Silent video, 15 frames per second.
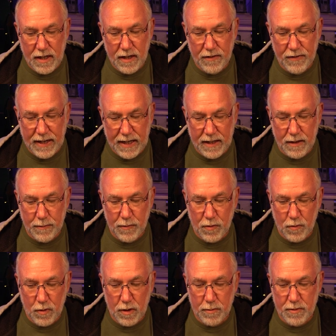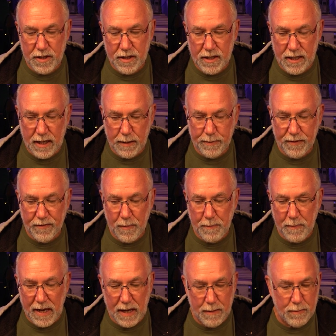I've had them swarm to the top of a
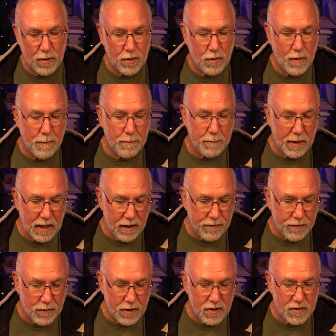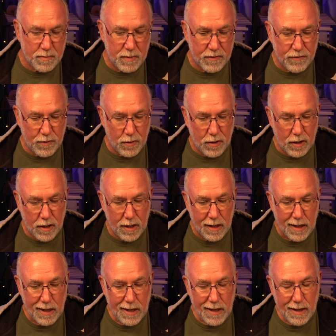bamboo mini forest before
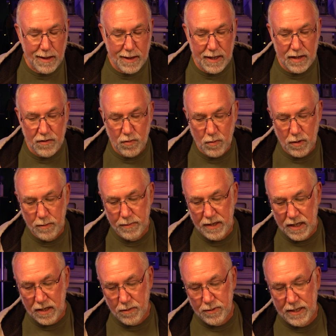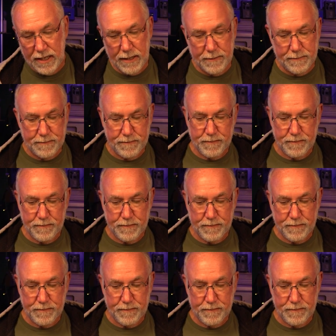that swarm got away.